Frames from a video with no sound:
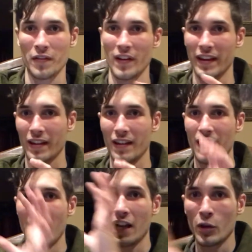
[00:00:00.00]
like,
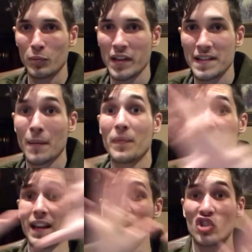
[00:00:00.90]
I'm going to play
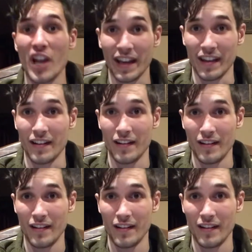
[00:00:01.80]
something and check it